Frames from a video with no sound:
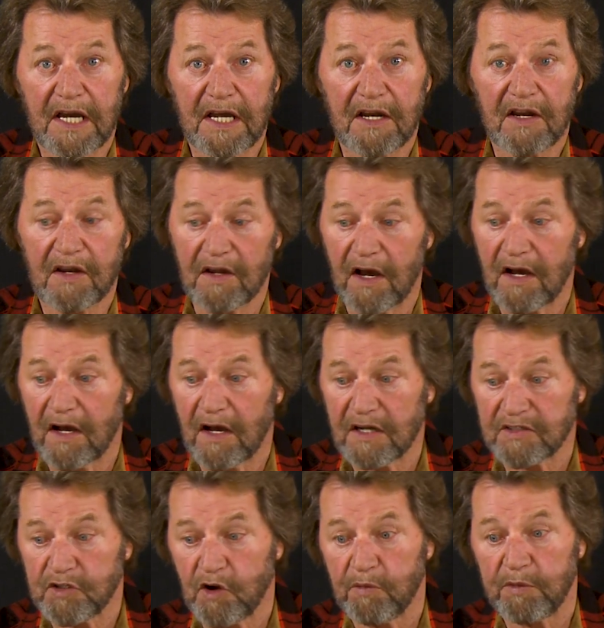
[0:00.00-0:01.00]
and in
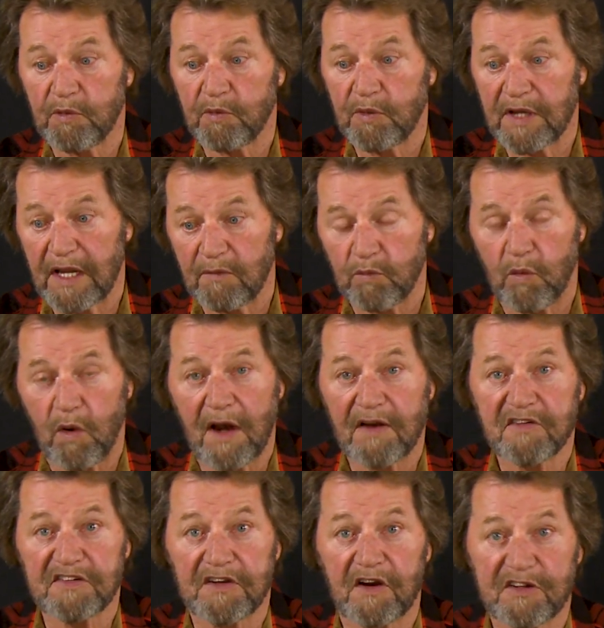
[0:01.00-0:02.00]
October when that
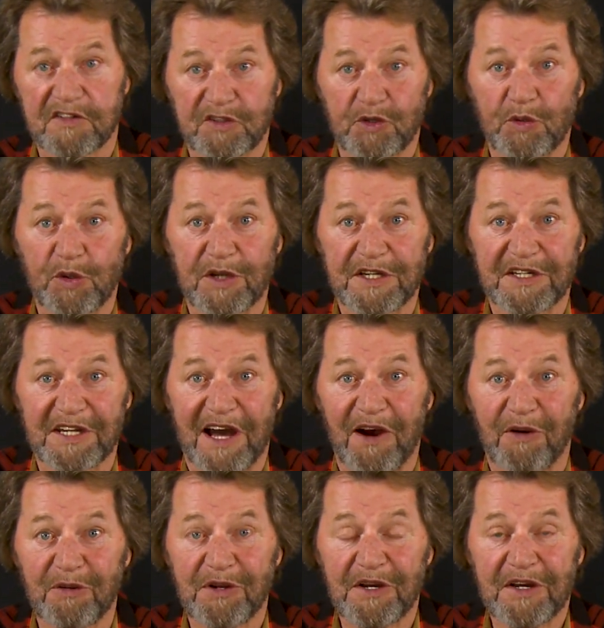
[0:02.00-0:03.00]
water starts cooling
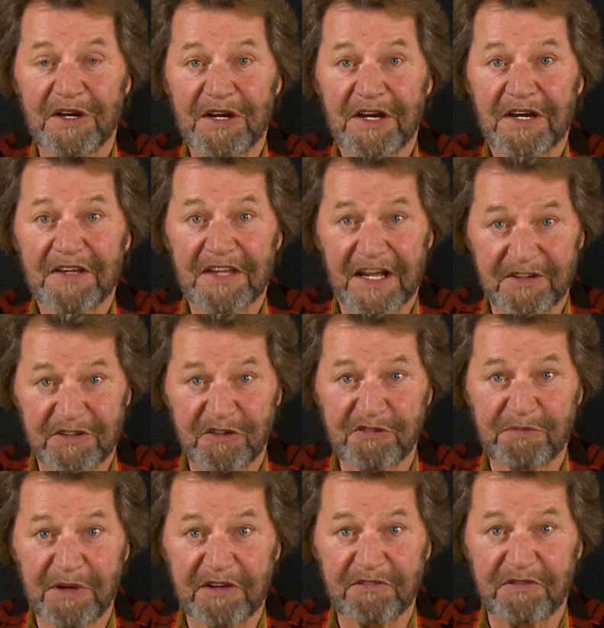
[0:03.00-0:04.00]
down that those
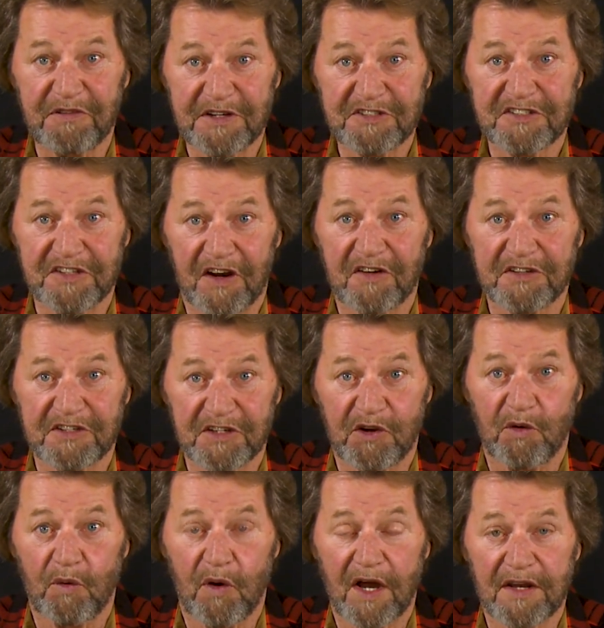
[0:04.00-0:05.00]
big fish start to
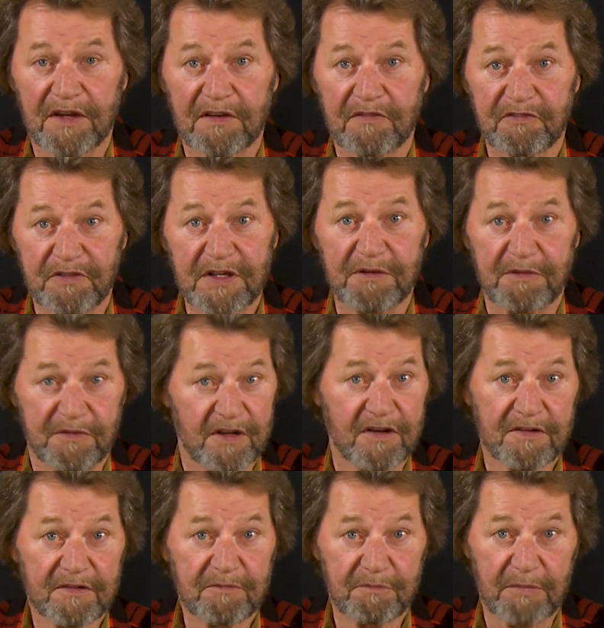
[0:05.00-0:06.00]
go on the feed
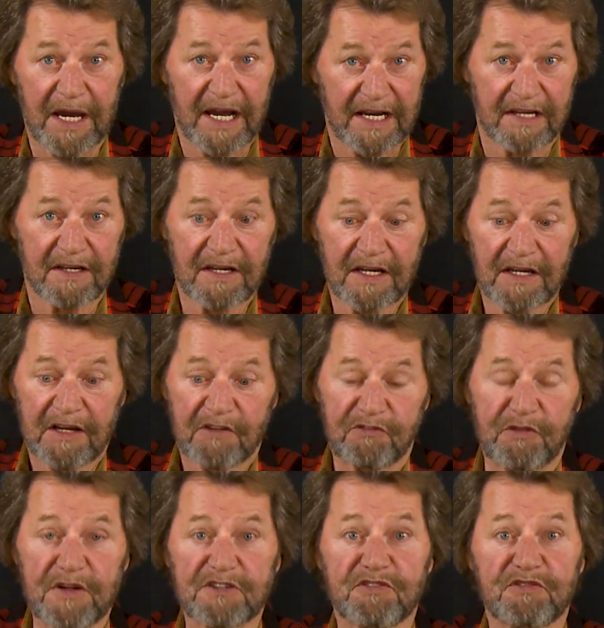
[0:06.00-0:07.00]
bag.
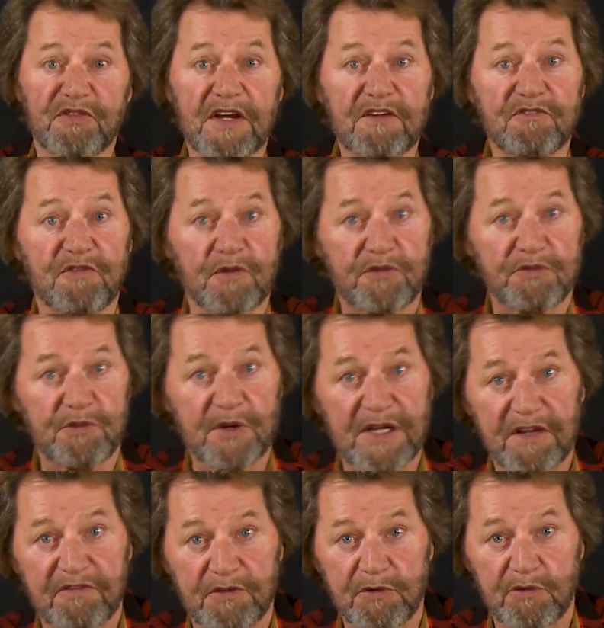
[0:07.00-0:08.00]
Fish feed for three
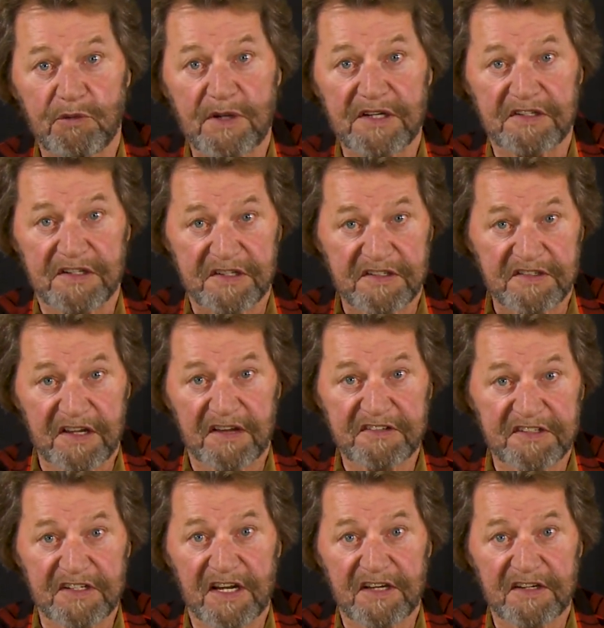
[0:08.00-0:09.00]
different reasons,
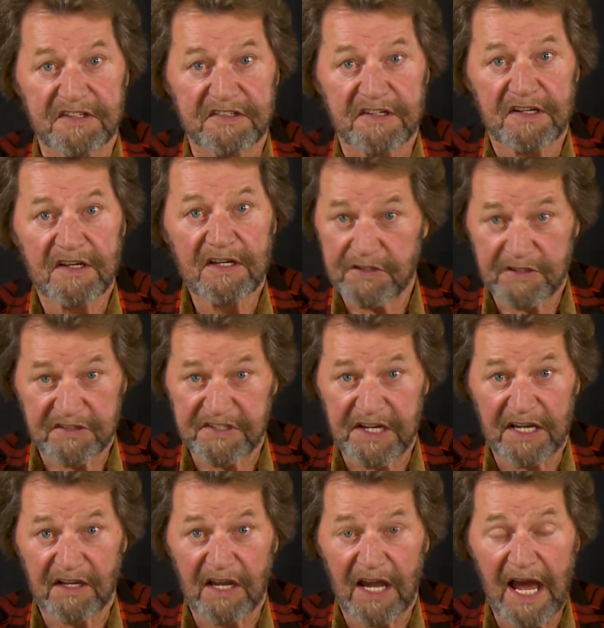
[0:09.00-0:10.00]
sustenance, to
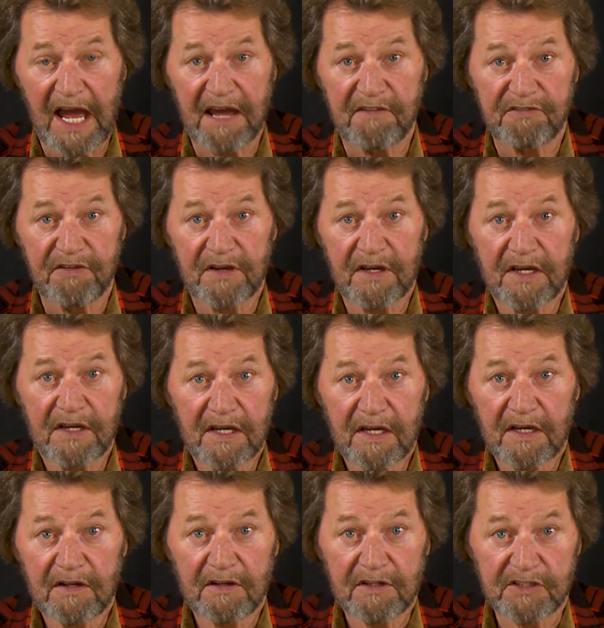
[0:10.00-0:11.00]
stay alive,
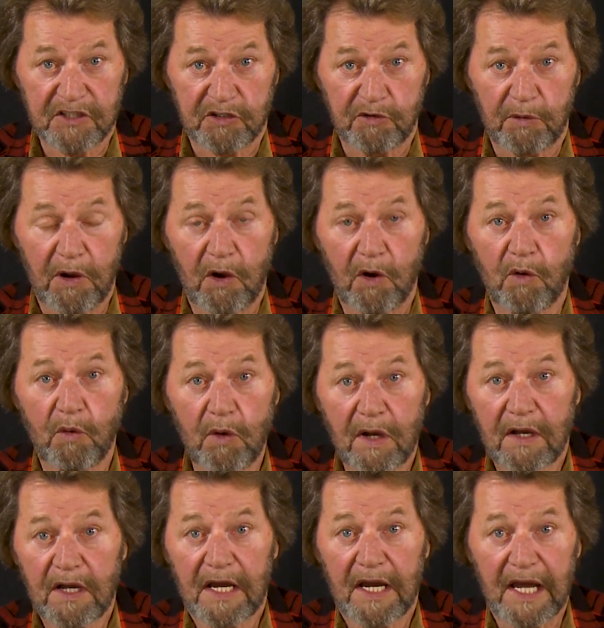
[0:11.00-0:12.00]
to grow,
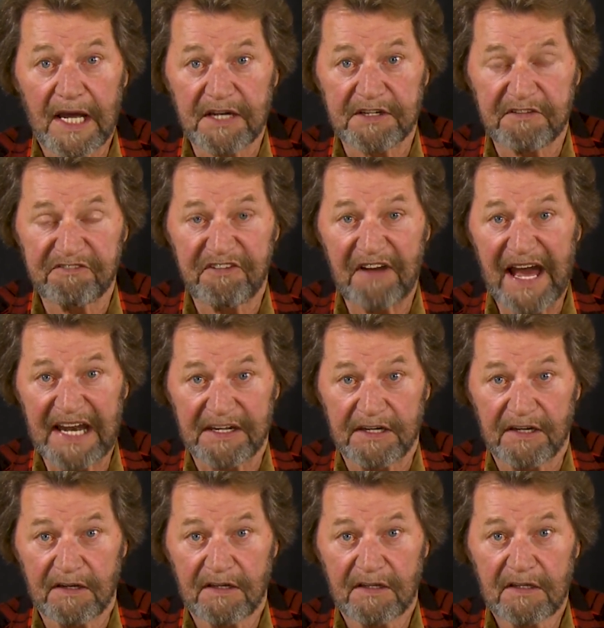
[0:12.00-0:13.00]
and to fatten.